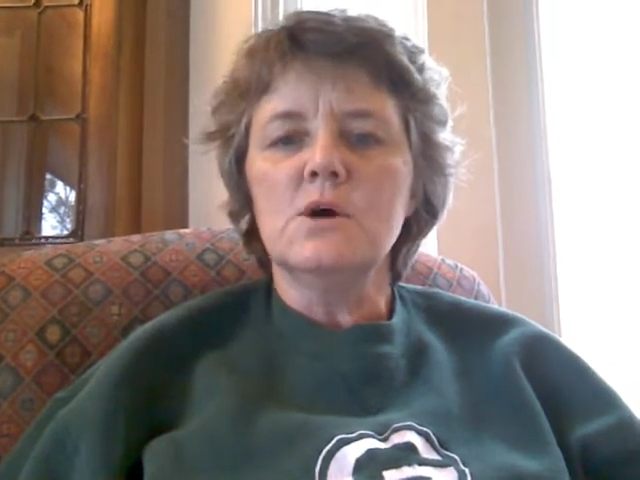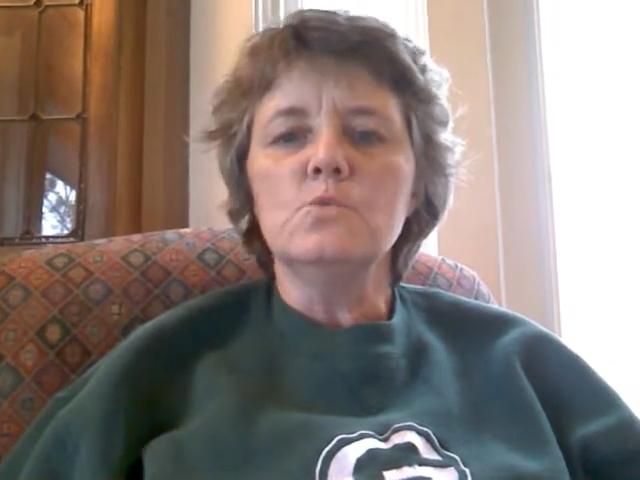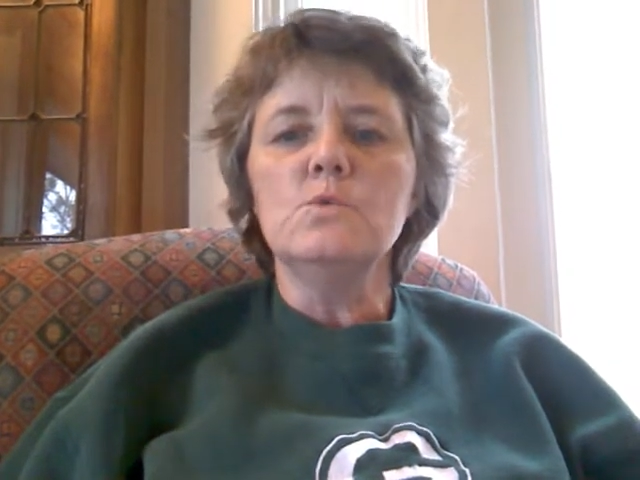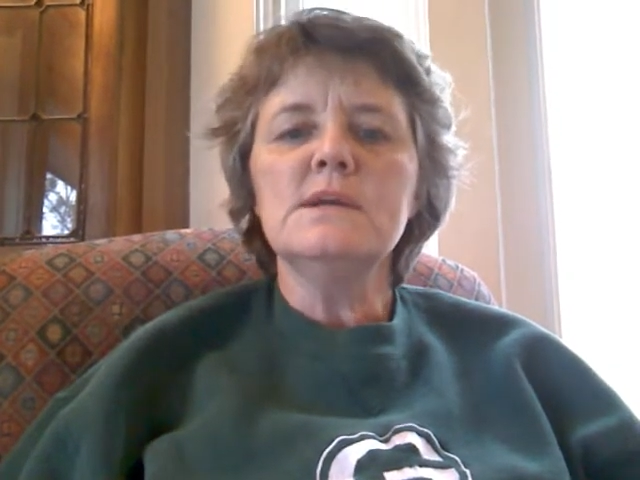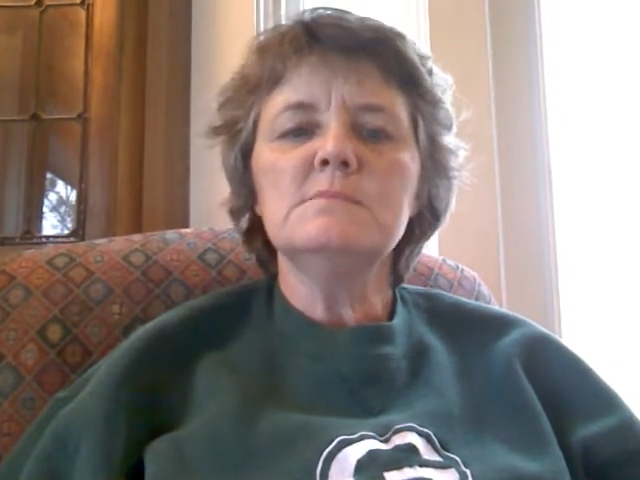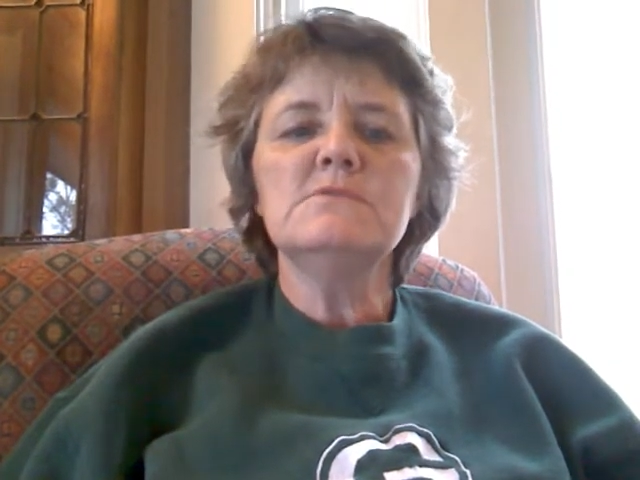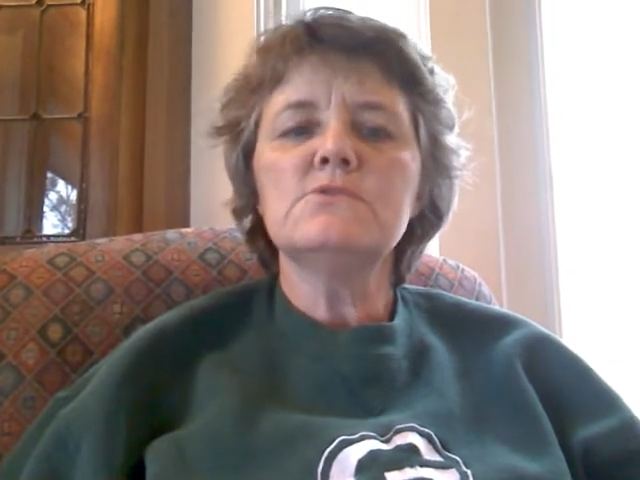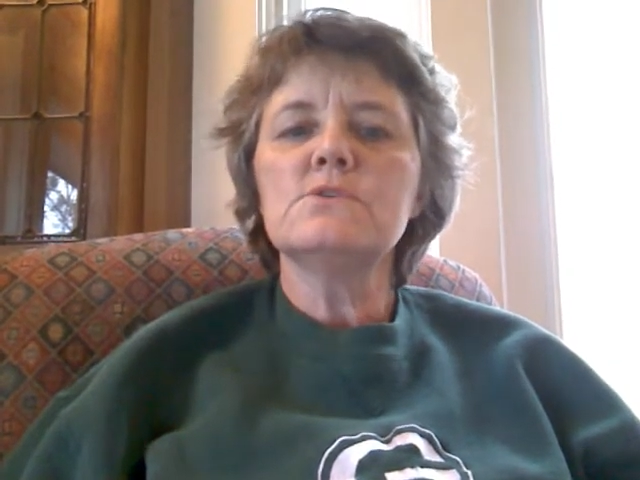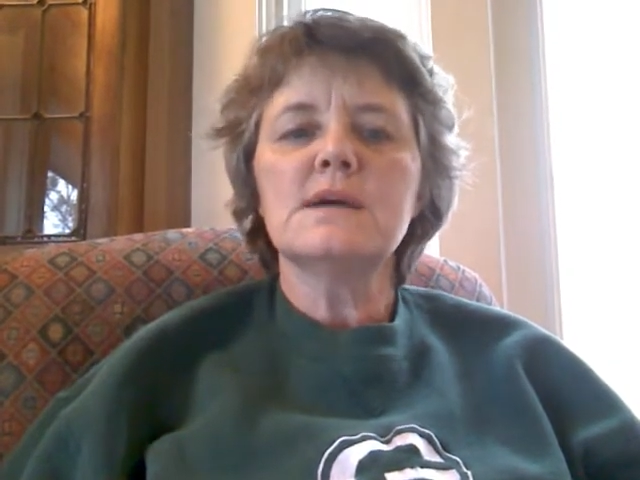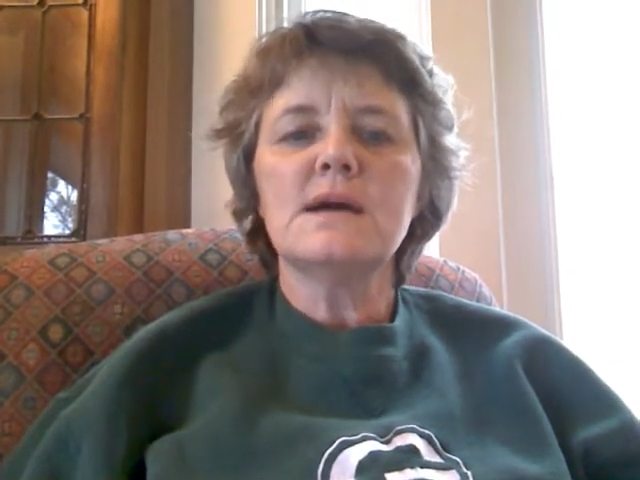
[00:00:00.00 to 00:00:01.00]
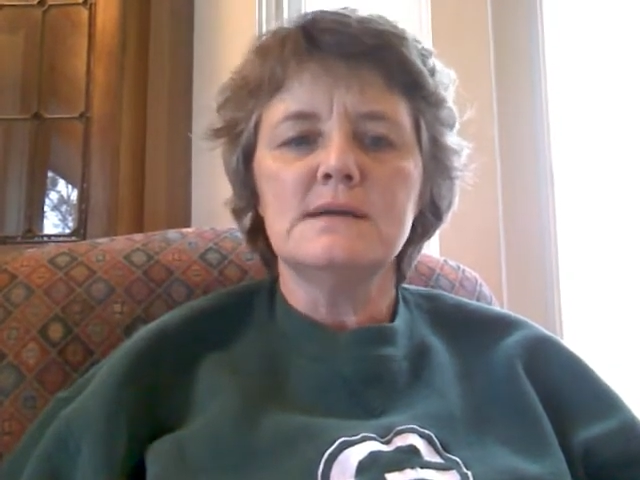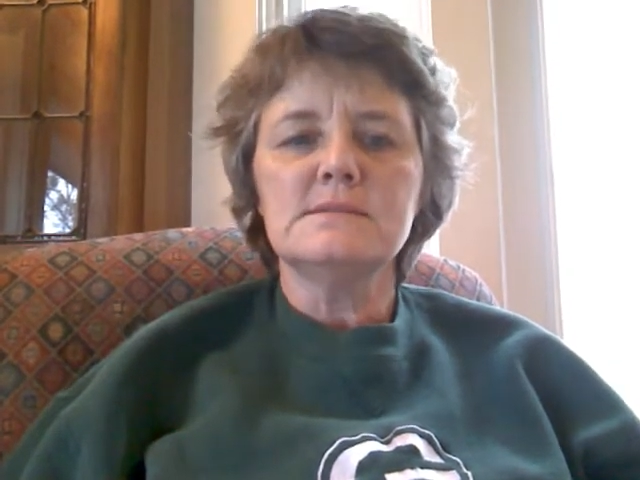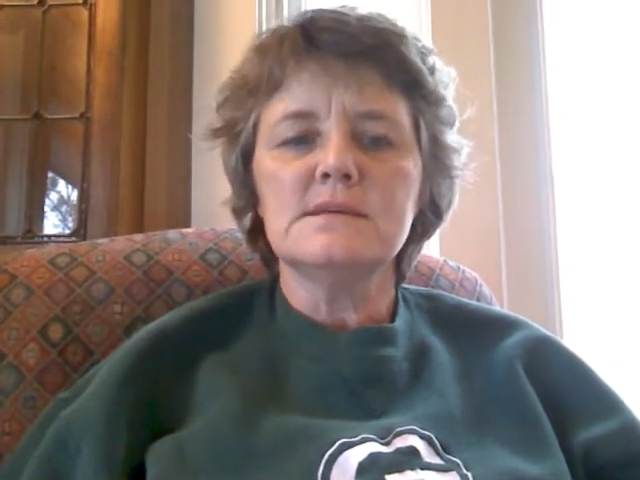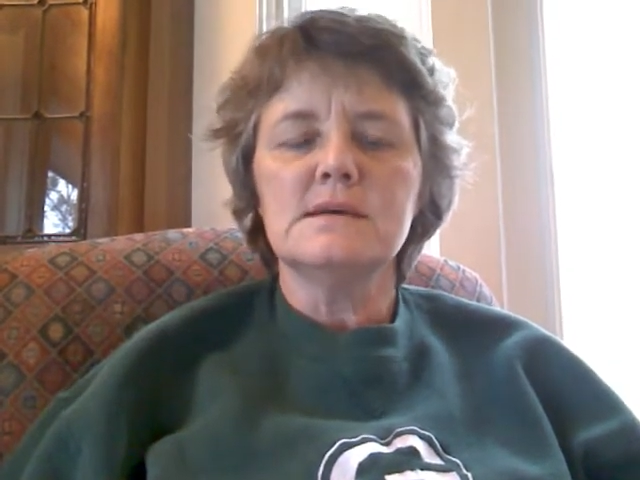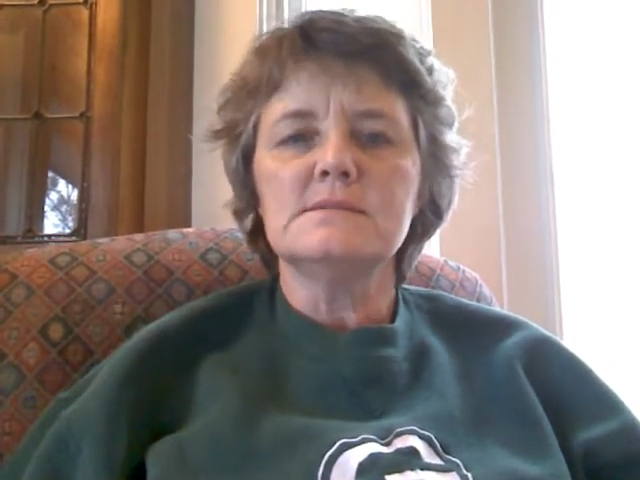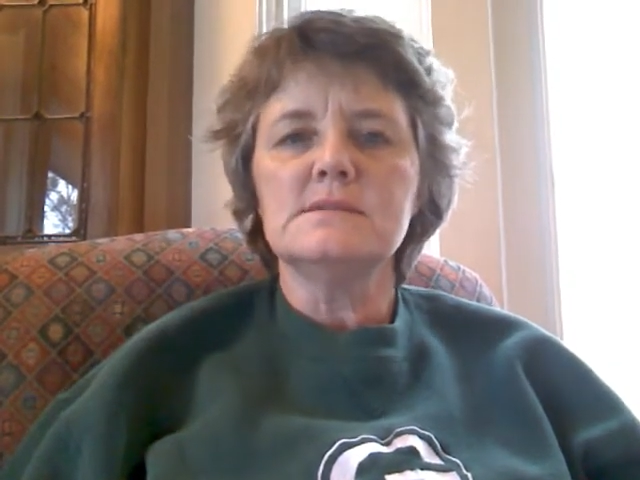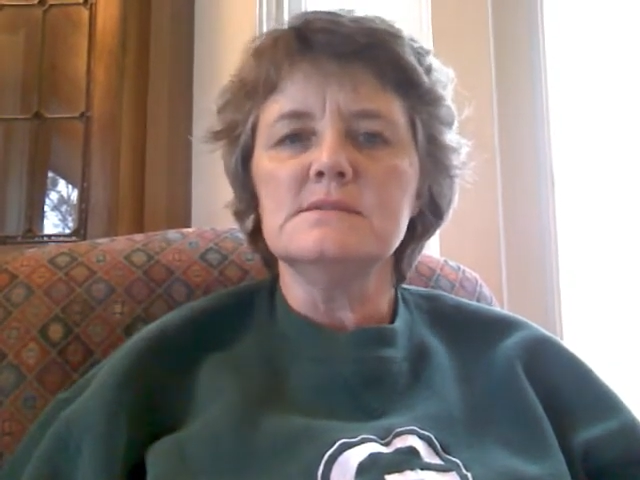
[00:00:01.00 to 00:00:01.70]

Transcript: a week before the content